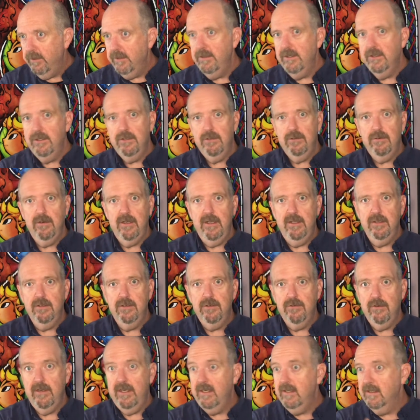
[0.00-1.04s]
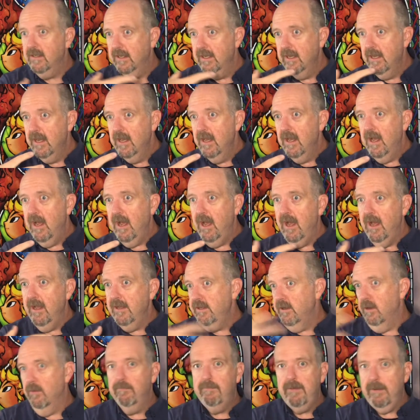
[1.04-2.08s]
the street,
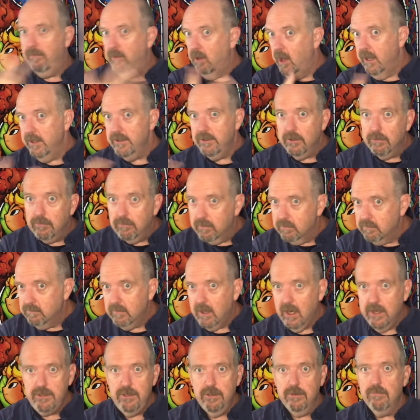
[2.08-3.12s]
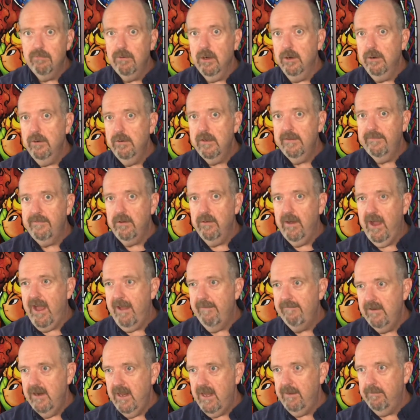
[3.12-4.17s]
people on your road if you
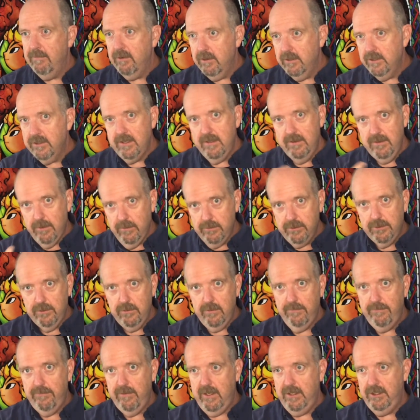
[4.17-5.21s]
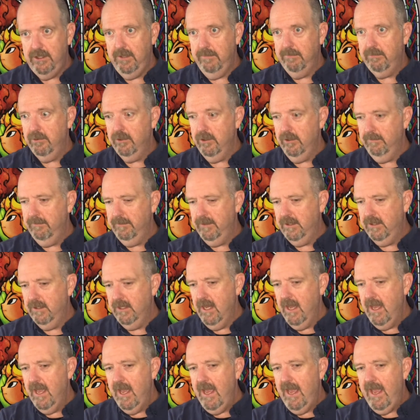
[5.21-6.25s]
have neighbors, and those sort of friendship groups.
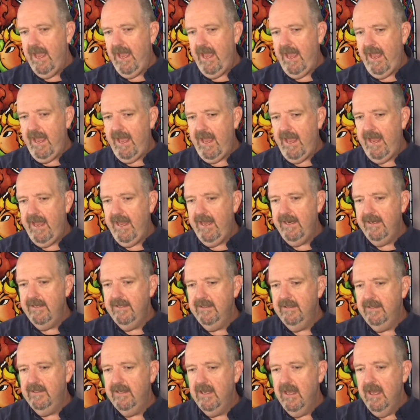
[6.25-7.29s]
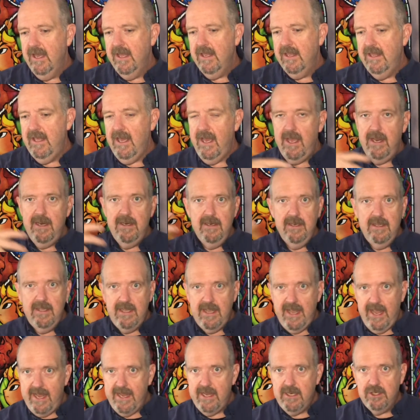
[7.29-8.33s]
And then
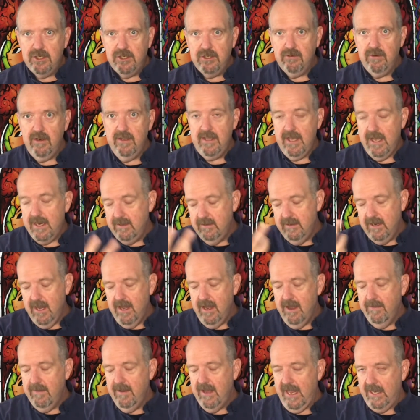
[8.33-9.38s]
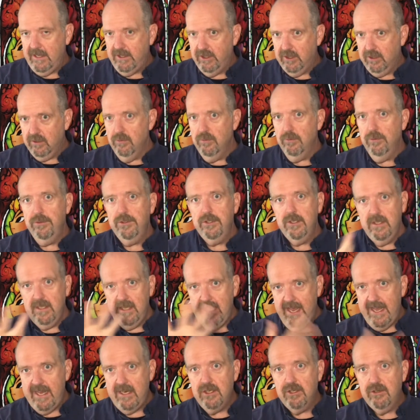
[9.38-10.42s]
at schools, and the
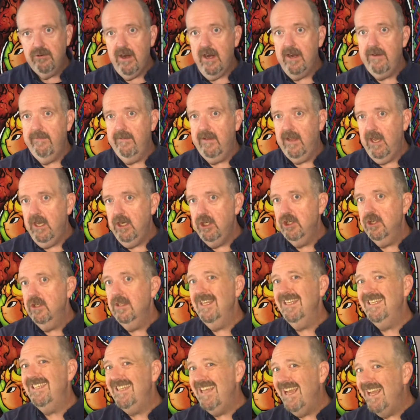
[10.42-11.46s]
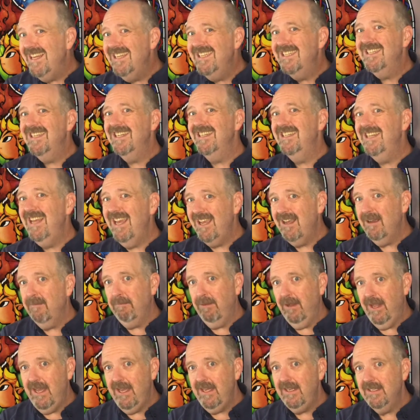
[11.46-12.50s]
age stratification that tends to take
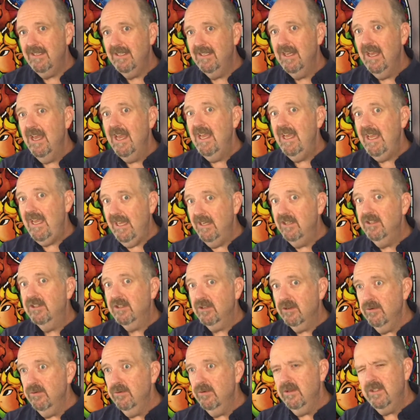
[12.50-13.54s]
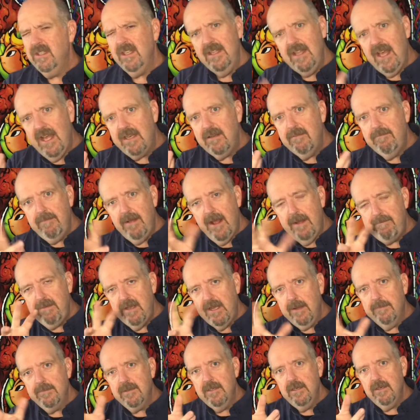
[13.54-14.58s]
place in schools, and that
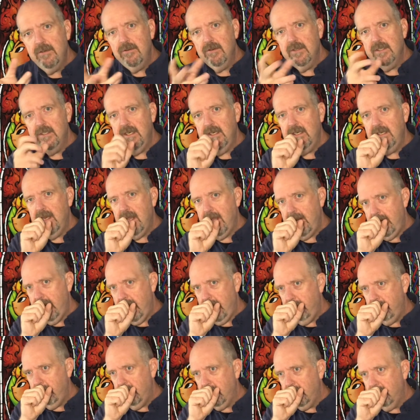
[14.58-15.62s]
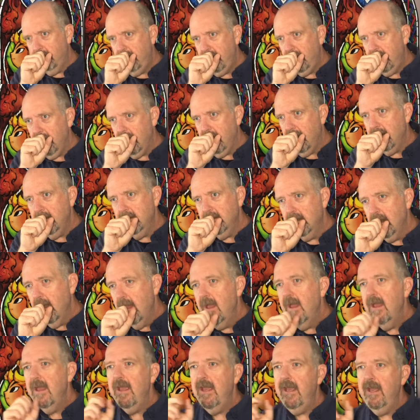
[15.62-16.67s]
becomes an interesting dynamic, because
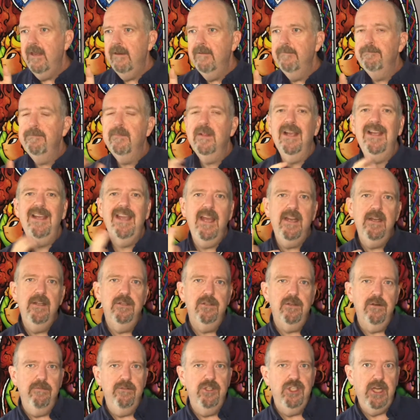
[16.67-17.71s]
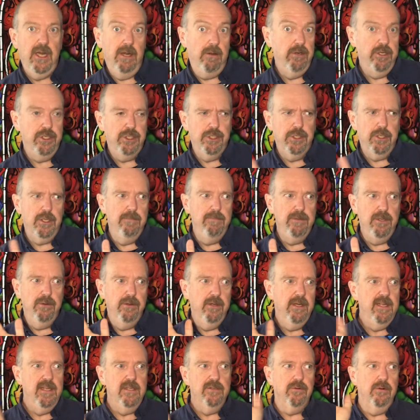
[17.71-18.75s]
in sort of cherished
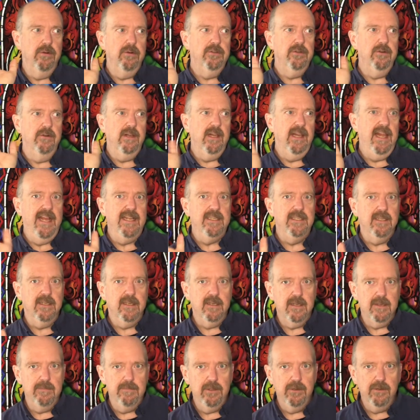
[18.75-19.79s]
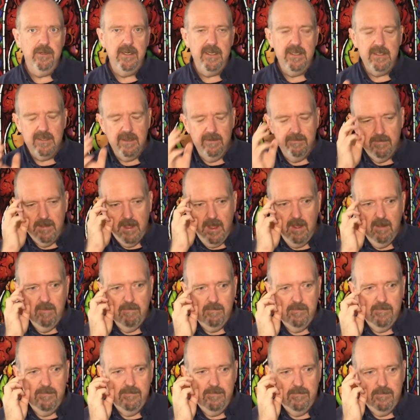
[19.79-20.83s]
communities, or sort of classic communities
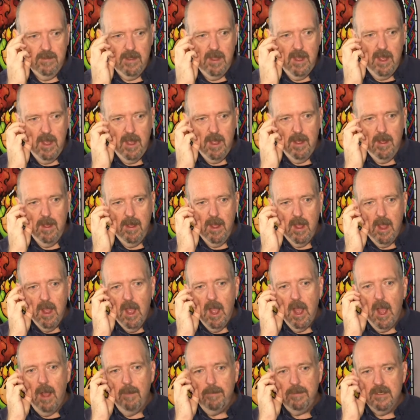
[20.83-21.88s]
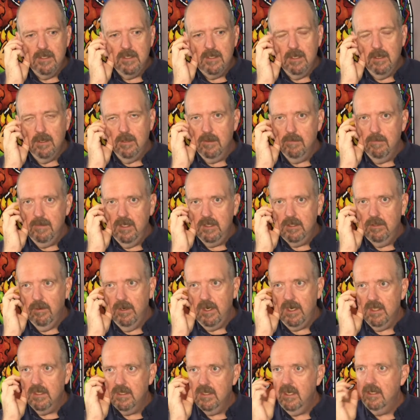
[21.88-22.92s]
of up until the mid
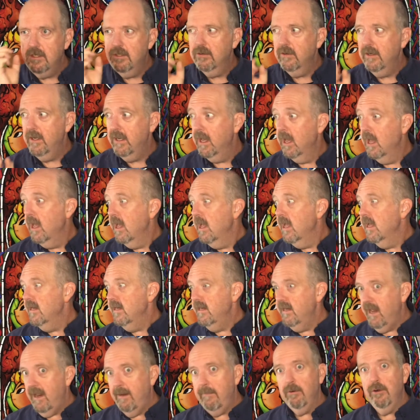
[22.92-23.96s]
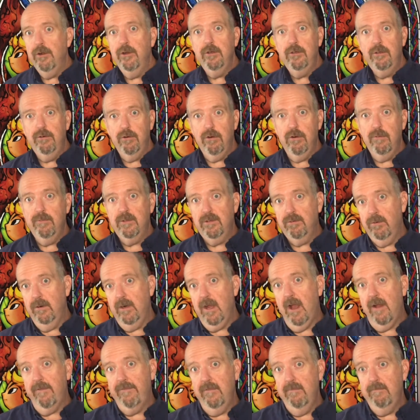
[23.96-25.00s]
20th century, neighborhood groups would
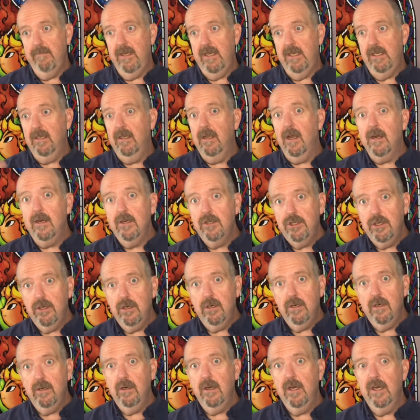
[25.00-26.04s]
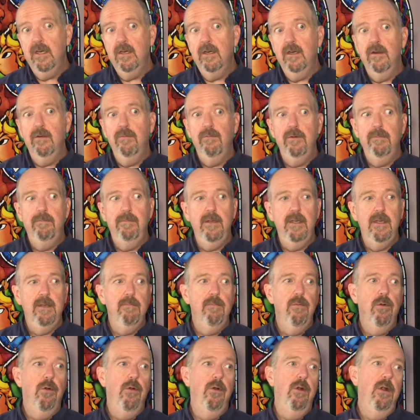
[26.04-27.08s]
often be larger. It would be
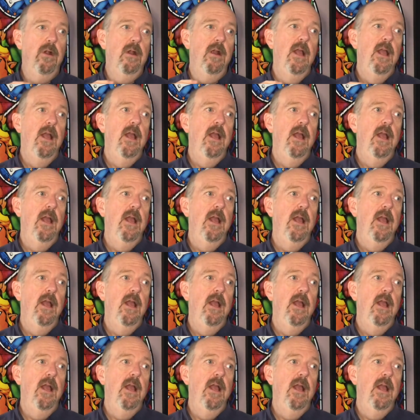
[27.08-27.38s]
more